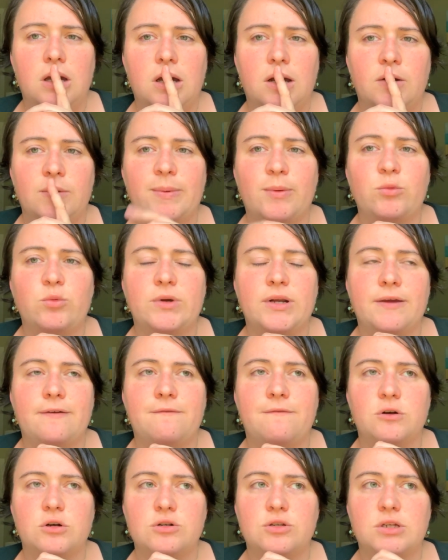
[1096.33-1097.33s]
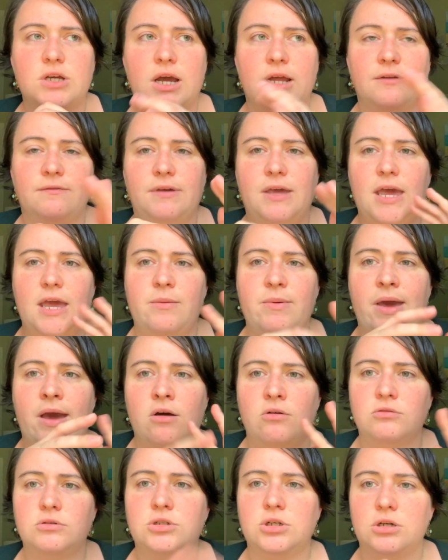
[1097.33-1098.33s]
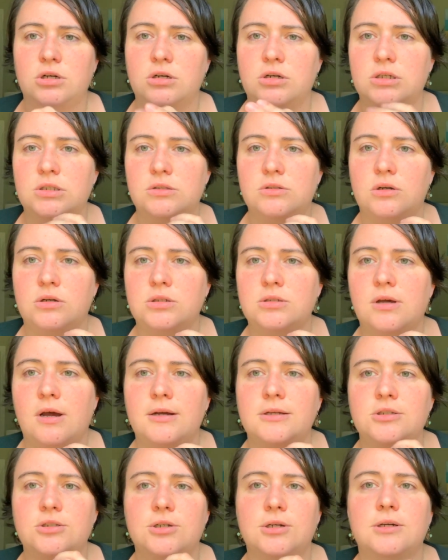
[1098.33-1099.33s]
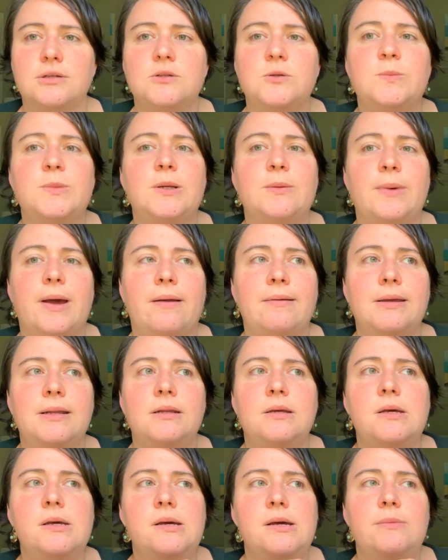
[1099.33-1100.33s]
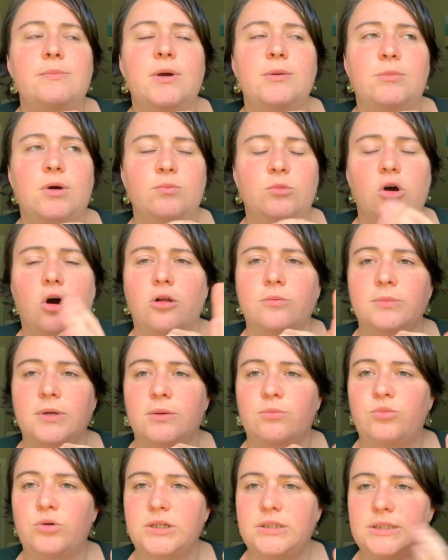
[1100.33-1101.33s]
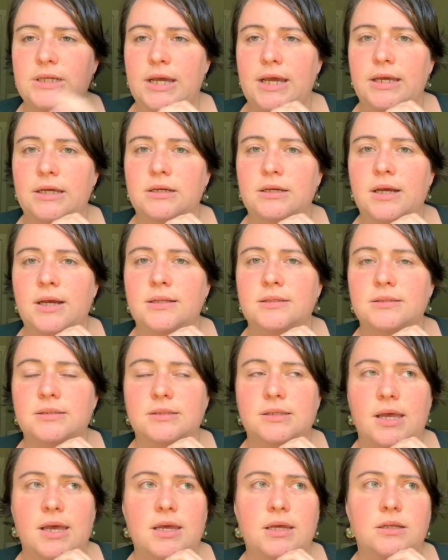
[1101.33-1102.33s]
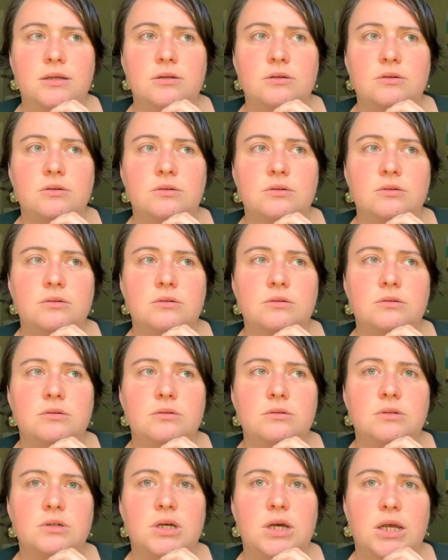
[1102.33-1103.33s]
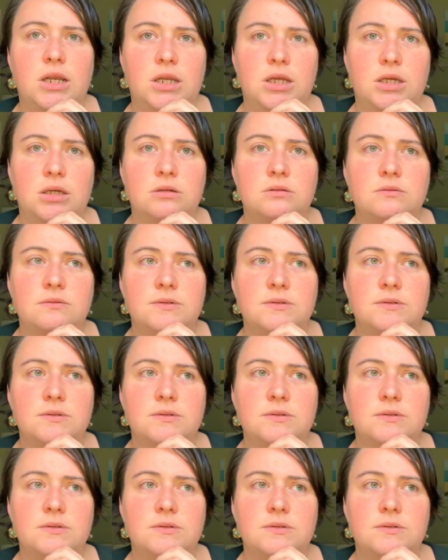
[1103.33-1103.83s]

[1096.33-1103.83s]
I remember when I first kind of came out to her and started talking to her a little bit about it, my mom called me up one day and said, "Honey,